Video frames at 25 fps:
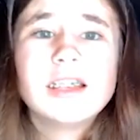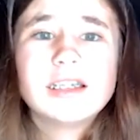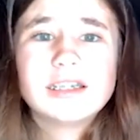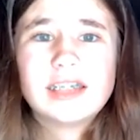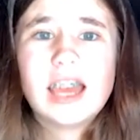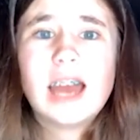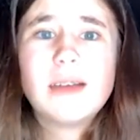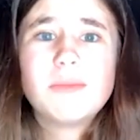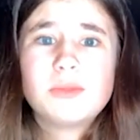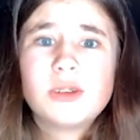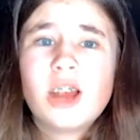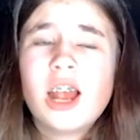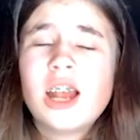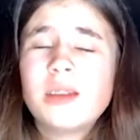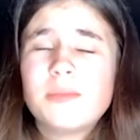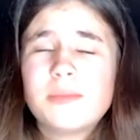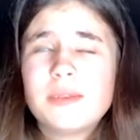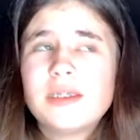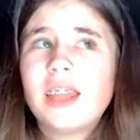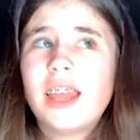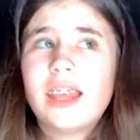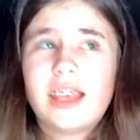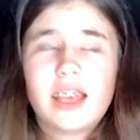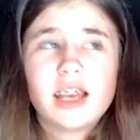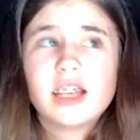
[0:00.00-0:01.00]
Stop trying to be
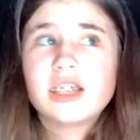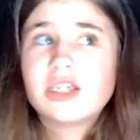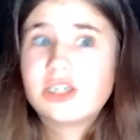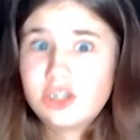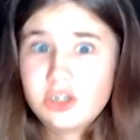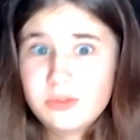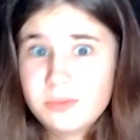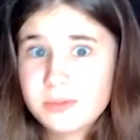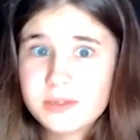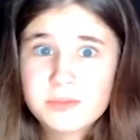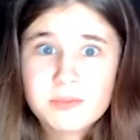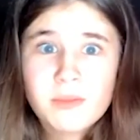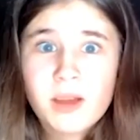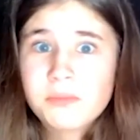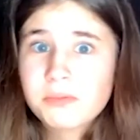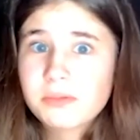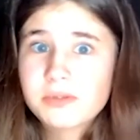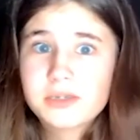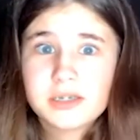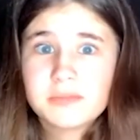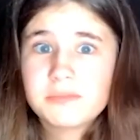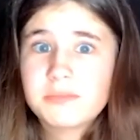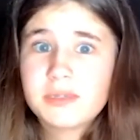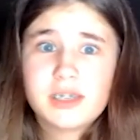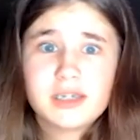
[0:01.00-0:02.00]
like a super smart
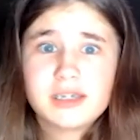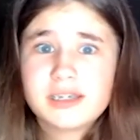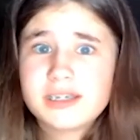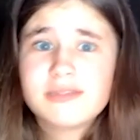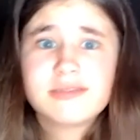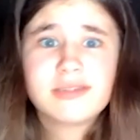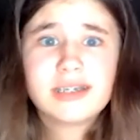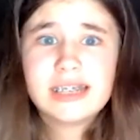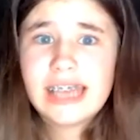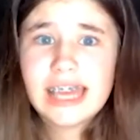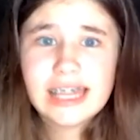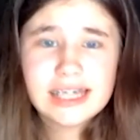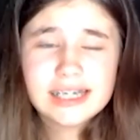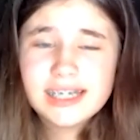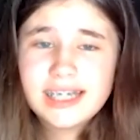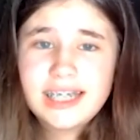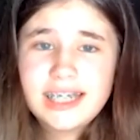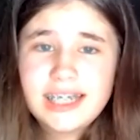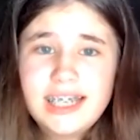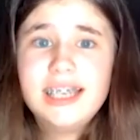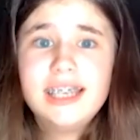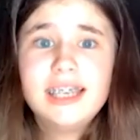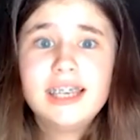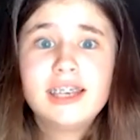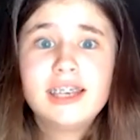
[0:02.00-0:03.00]
person because in reality,